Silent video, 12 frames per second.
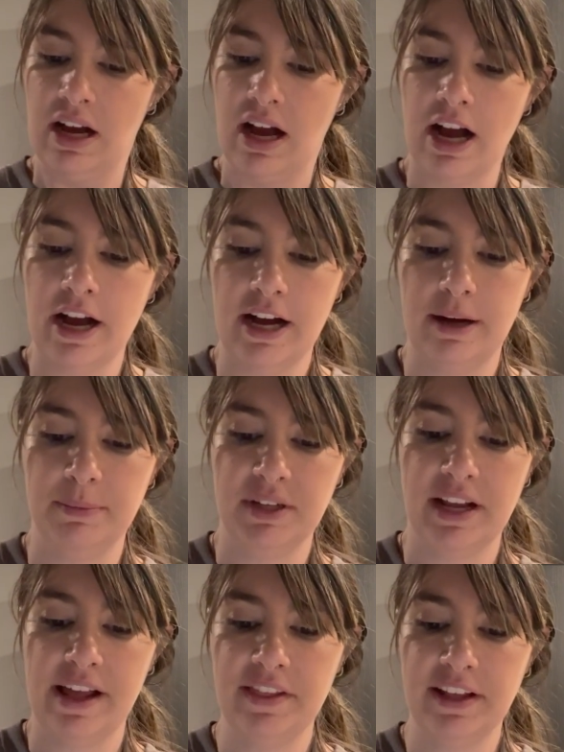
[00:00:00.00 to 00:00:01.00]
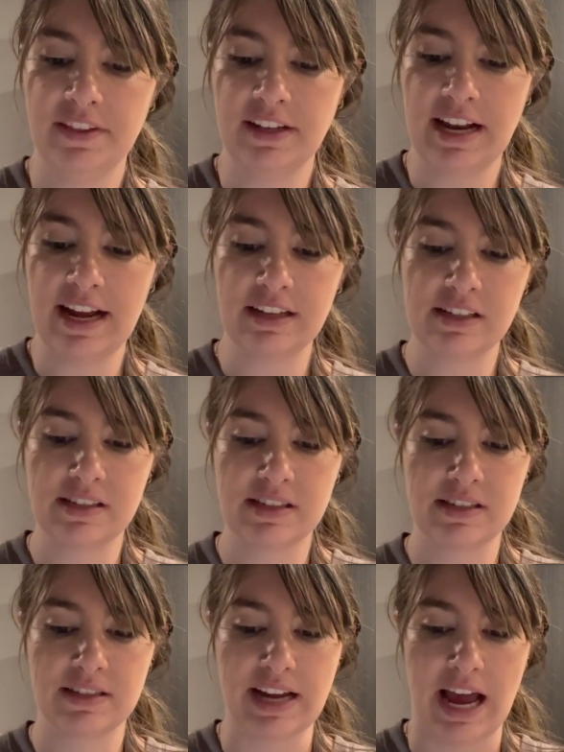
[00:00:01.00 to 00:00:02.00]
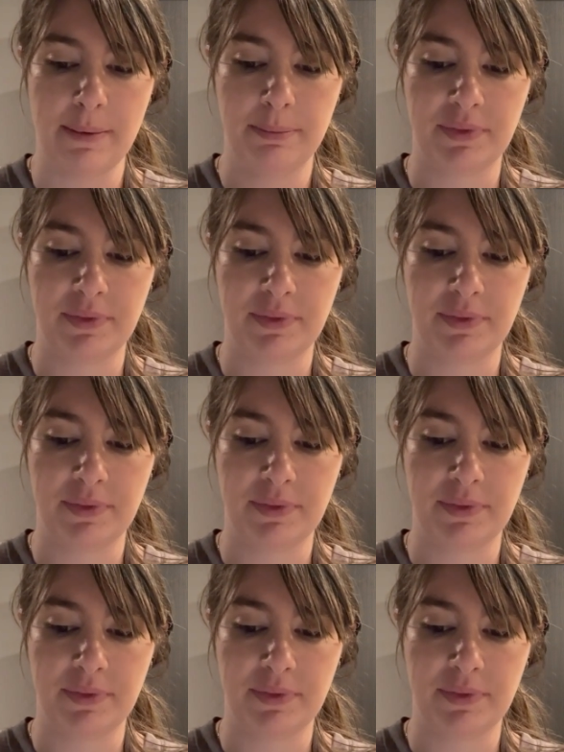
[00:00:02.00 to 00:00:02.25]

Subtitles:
And then the next step,